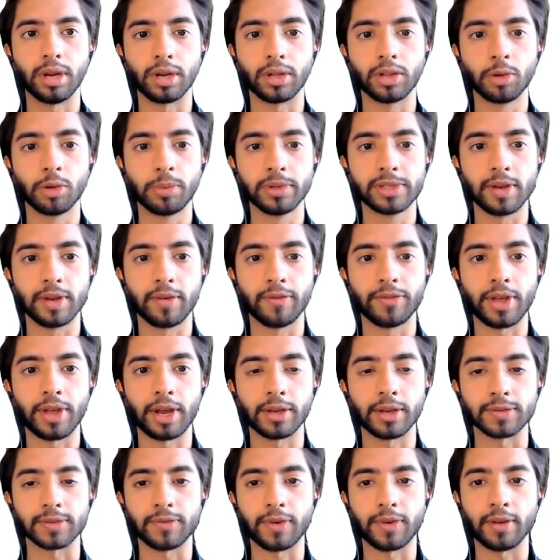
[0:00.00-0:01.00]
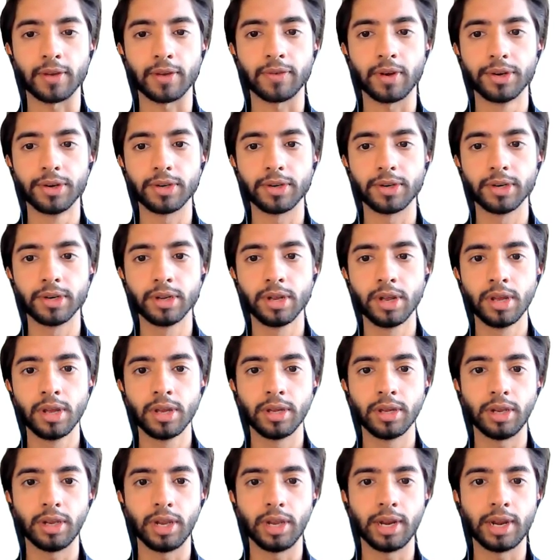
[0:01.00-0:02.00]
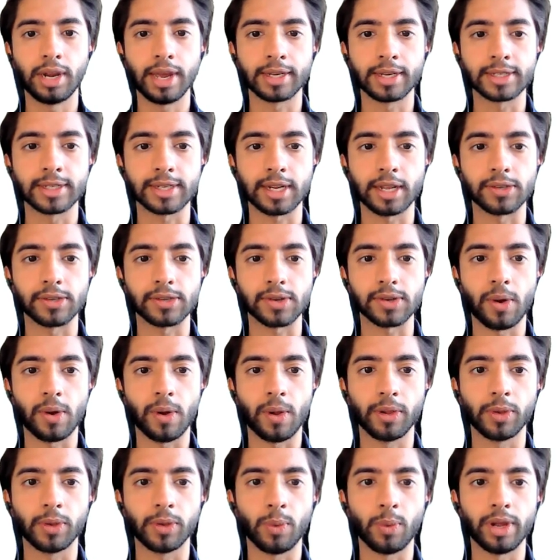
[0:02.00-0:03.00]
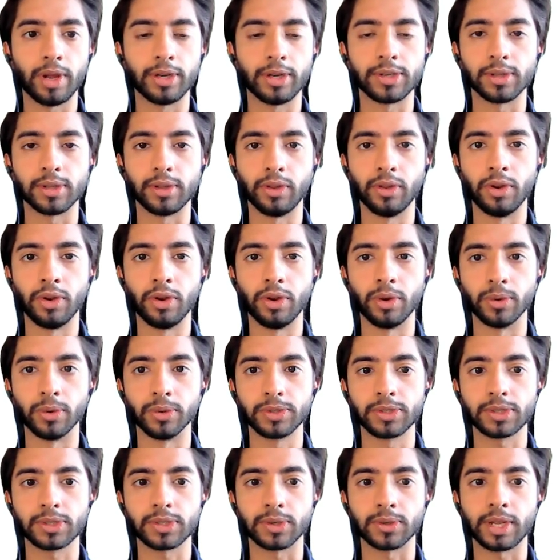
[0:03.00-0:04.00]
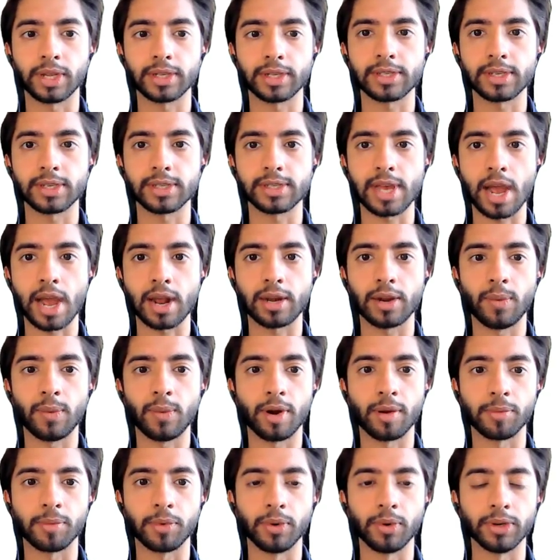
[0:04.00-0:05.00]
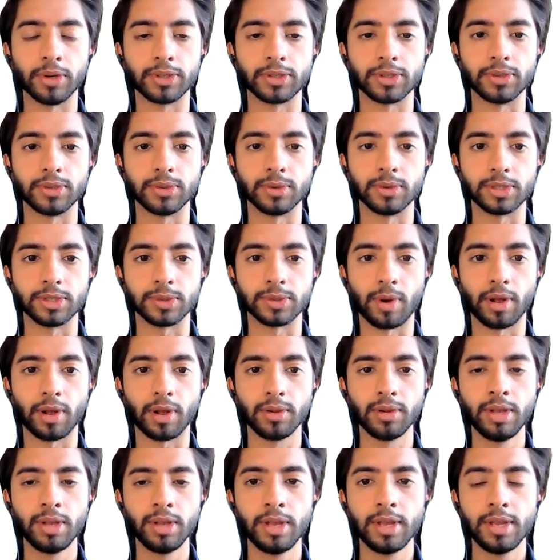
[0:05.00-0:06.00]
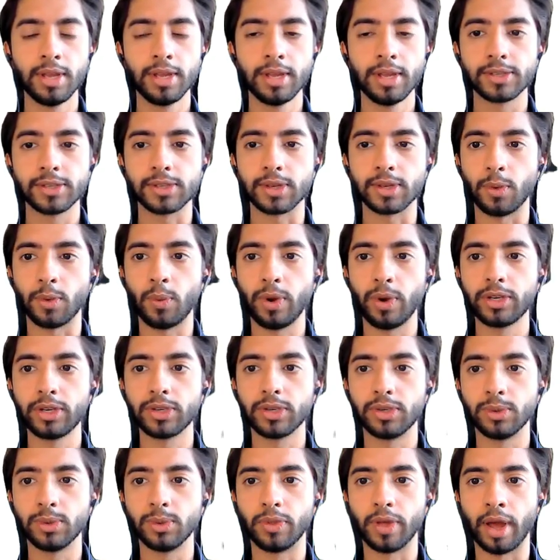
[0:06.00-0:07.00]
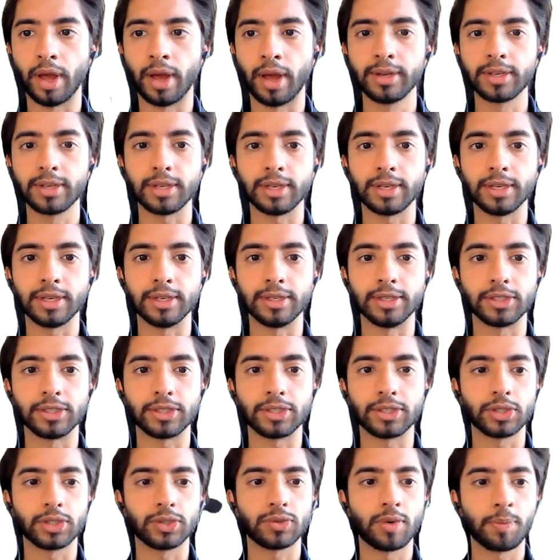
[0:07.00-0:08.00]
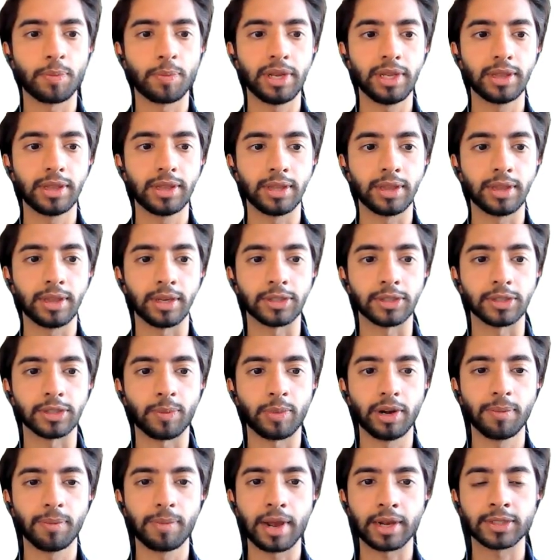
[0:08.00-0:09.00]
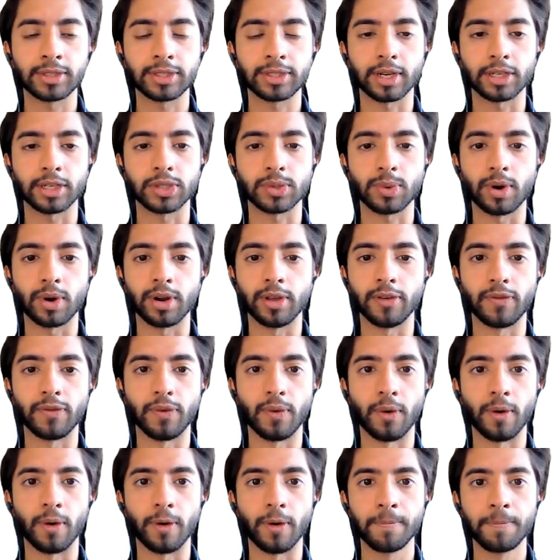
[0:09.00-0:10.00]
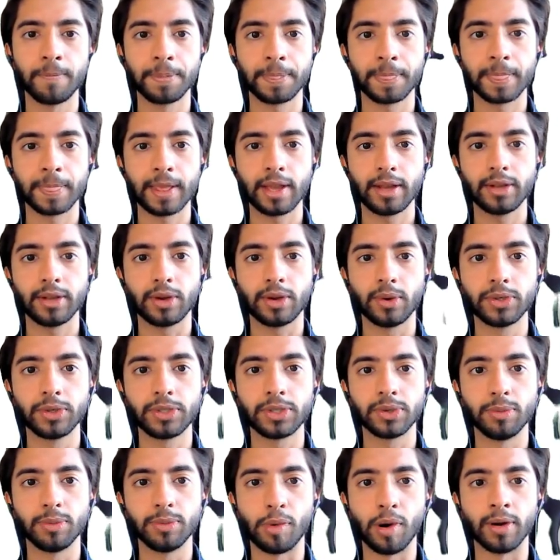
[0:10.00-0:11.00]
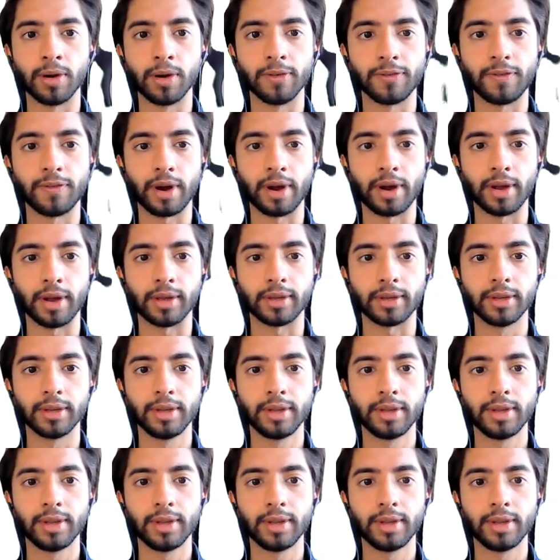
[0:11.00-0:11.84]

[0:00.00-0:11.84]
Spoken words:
Global 7500, it extends all the way till the nose. So that's exactly what I'm going to do as well. So the way to do that is just repeat the thing. So bring back sketch 24, go to modify,